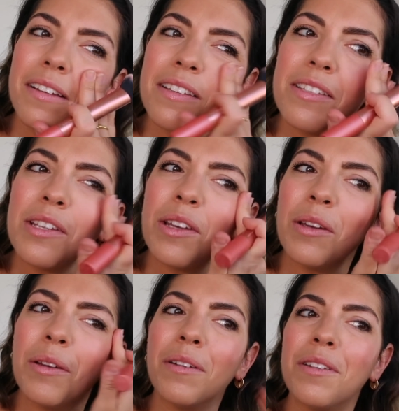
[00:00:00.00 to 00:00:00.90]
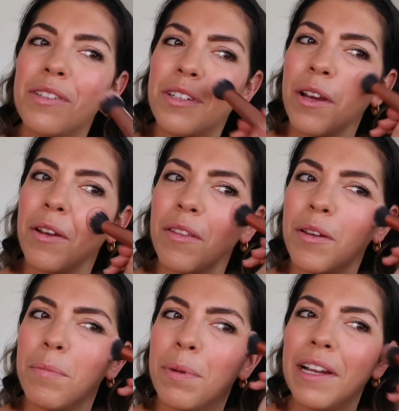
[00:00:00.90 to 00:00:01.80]
to show you the
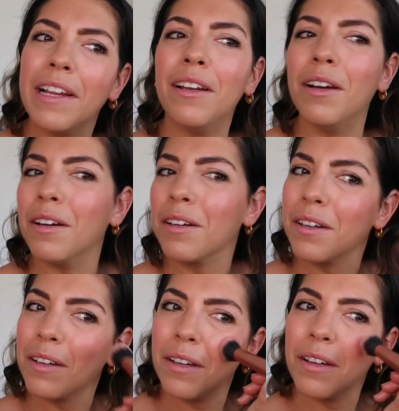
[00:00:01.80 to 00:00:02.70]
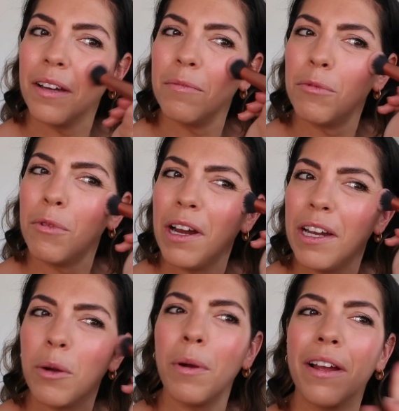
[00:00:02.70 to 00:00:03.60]
complete look, and
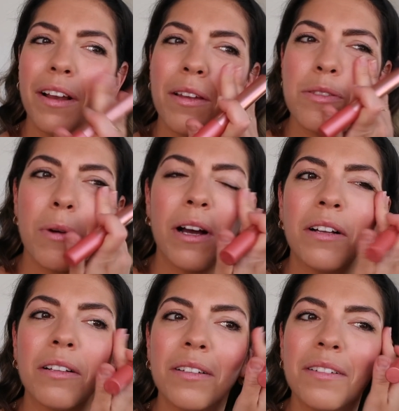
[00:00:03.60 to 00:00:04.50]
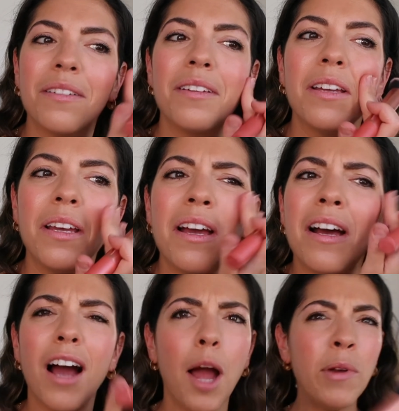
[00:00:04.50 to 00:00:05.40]
really quickly as well.
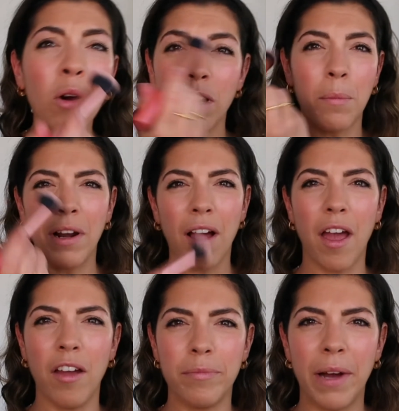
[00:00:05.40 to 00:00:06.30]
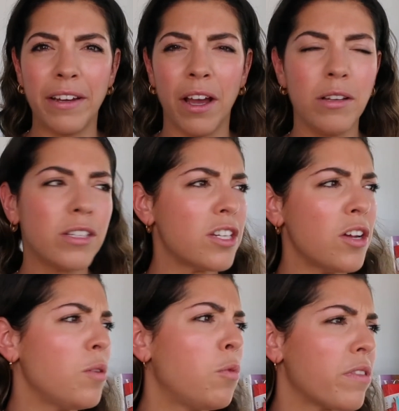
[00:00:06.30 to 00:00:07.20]
I'm not going to apply it over my nose. I
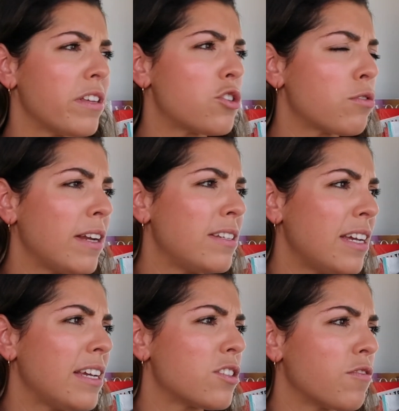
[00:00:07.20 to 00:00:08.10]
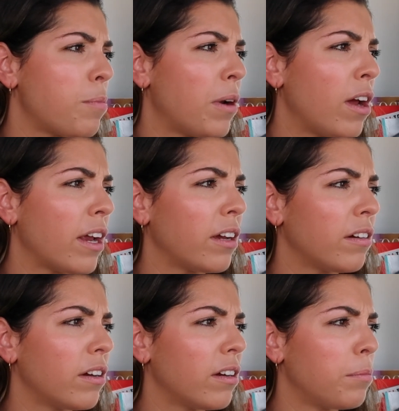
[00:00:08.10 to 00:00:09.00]
don't know what this trend is of
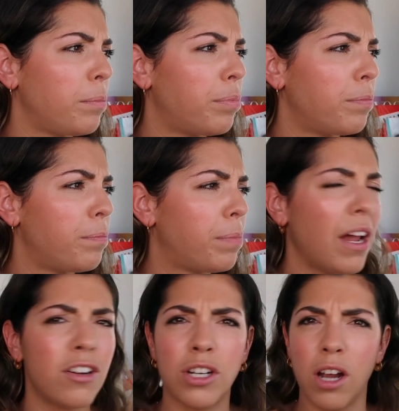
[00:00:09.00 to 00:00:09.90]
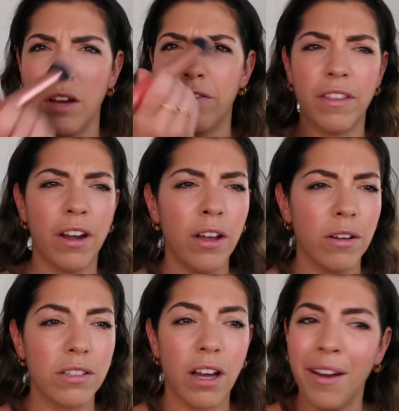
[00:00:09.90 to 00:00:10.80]
applying blusher over the
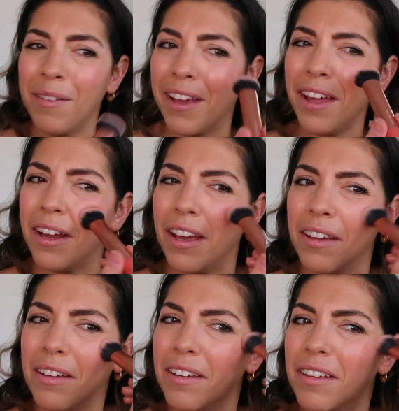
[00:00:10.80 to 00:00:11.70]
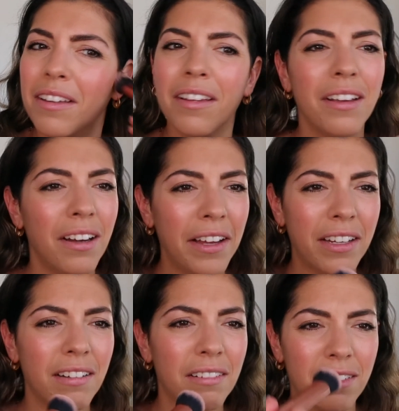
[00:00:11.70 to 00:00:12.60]
nose. I don't get it. Like,